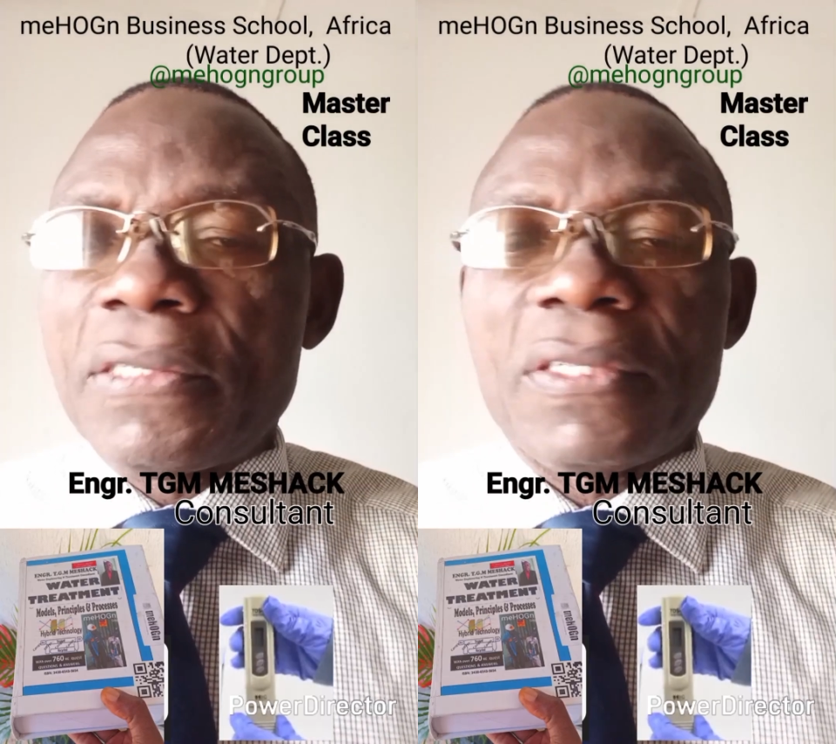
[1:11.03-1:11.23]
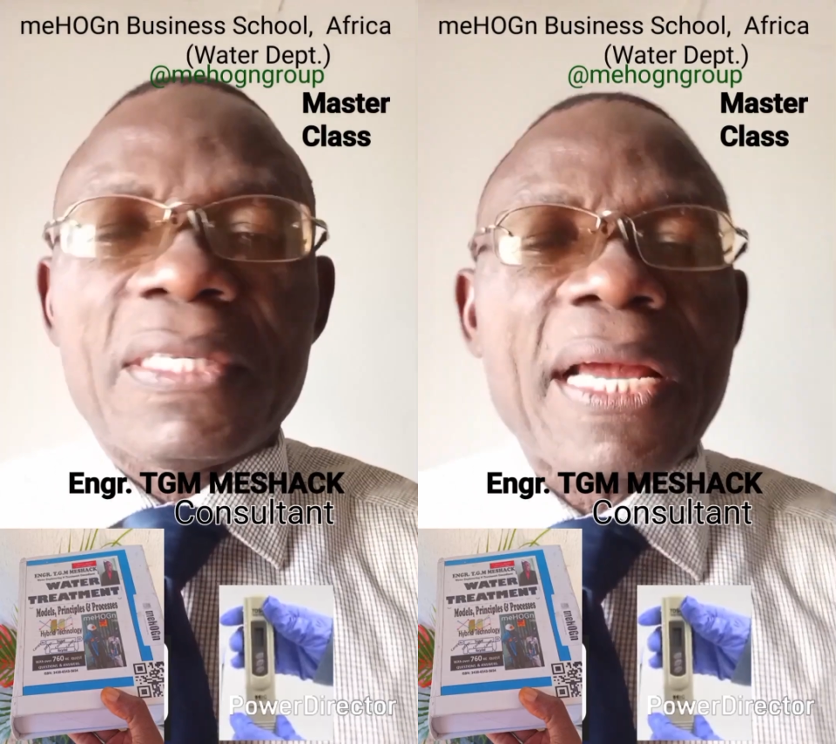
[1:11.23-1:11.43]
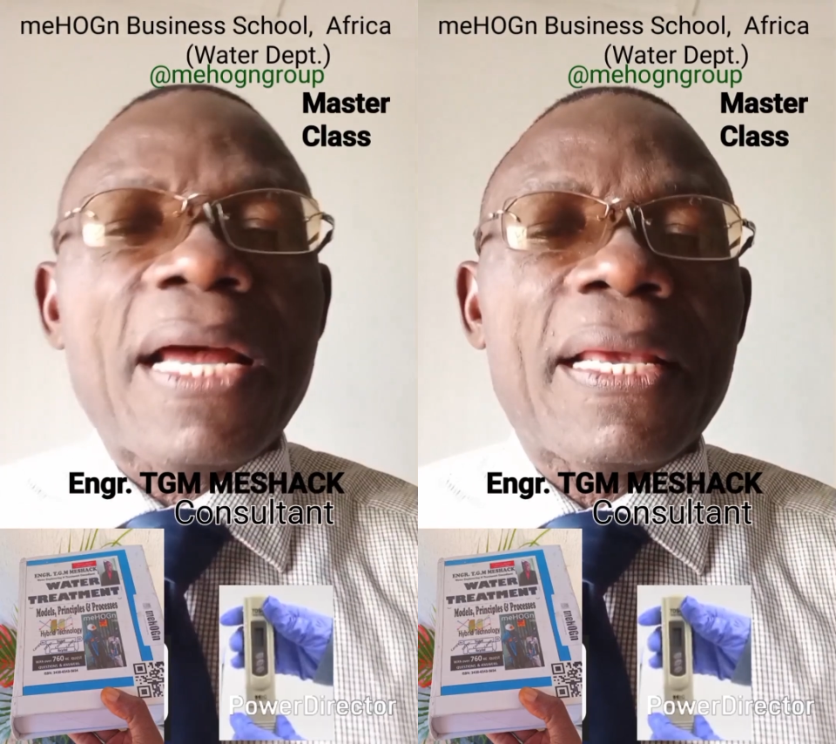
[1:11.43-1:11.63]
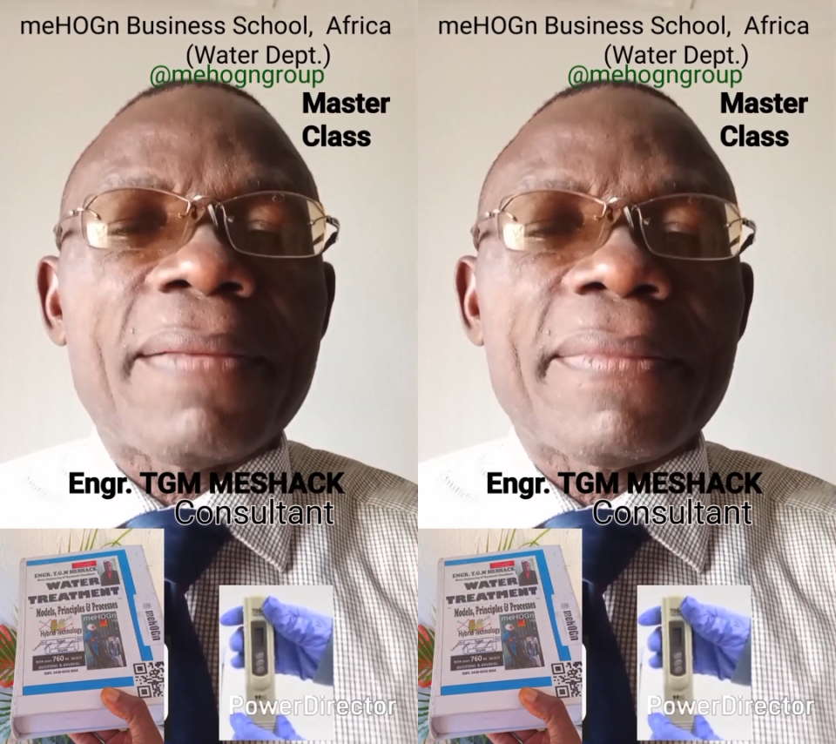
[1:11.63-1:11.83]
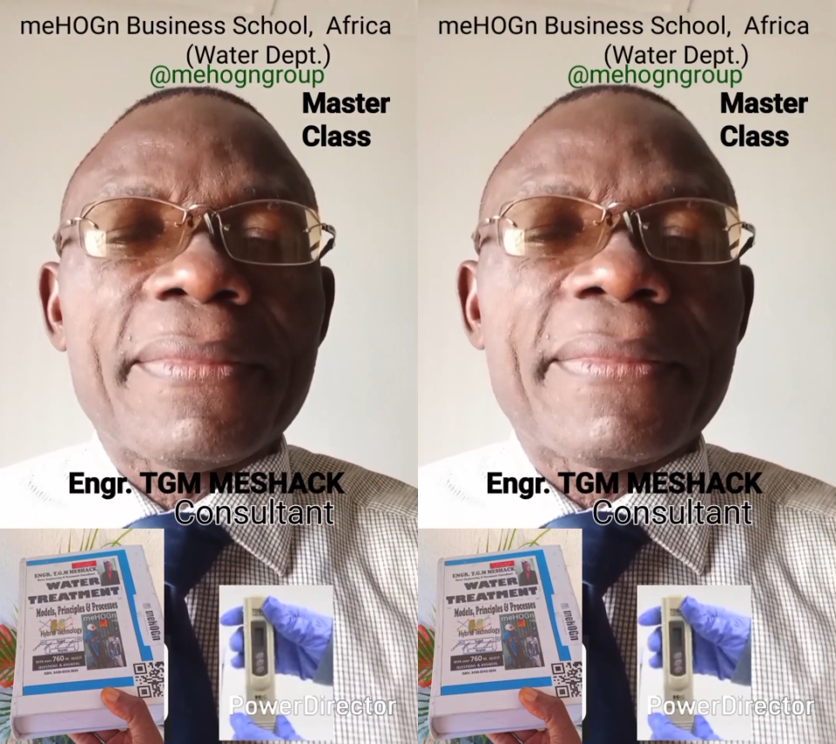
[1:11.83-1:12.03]
your
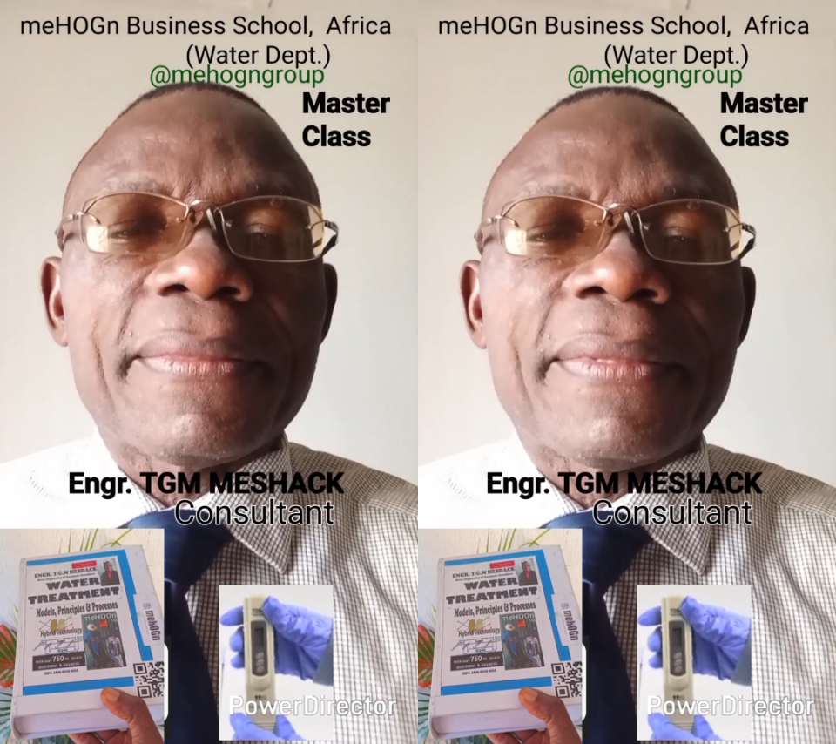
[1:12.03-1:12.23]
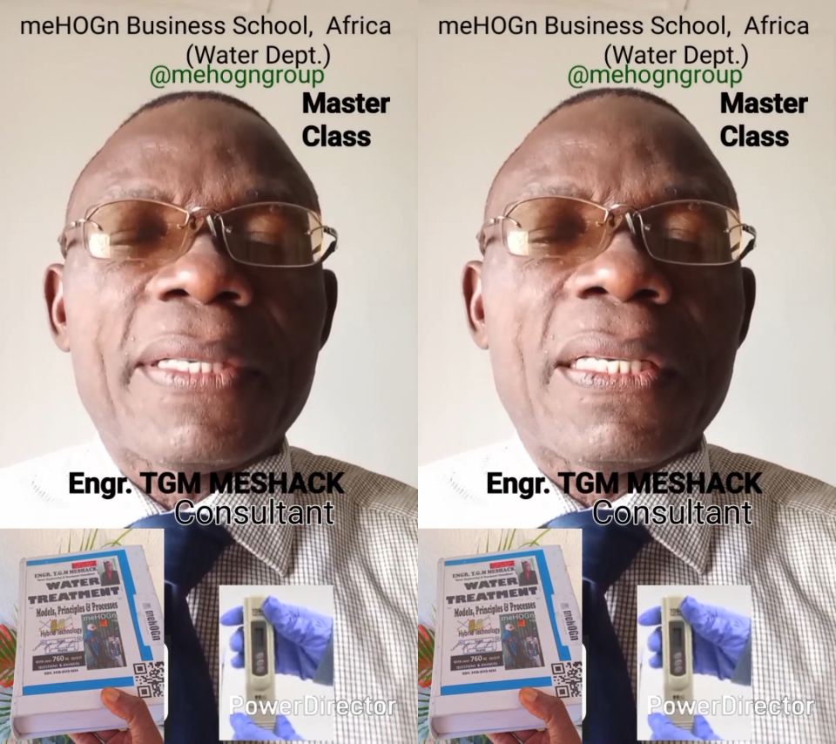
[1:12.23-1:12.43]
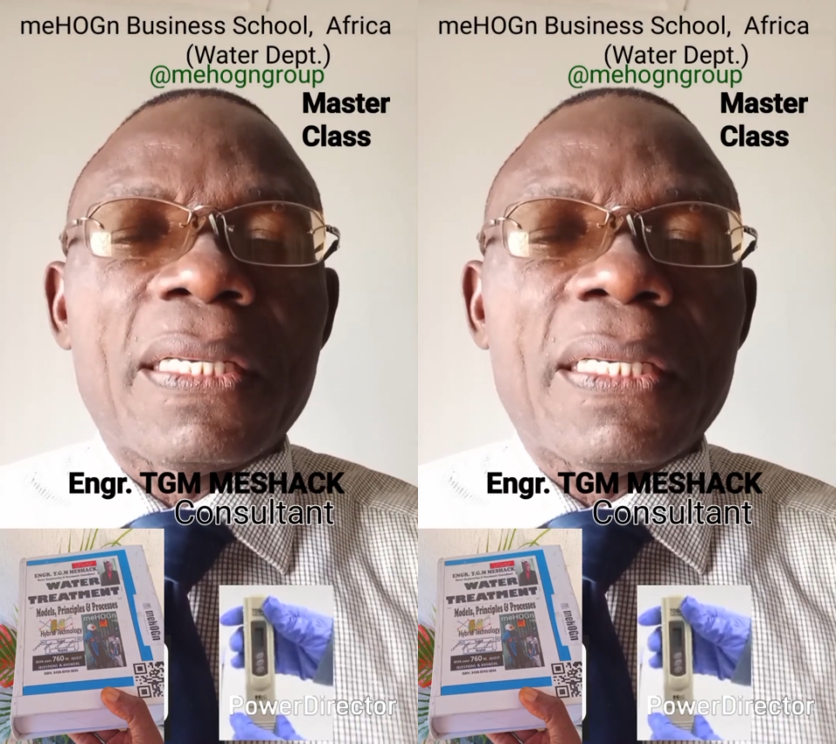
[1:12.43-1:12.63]
water quality.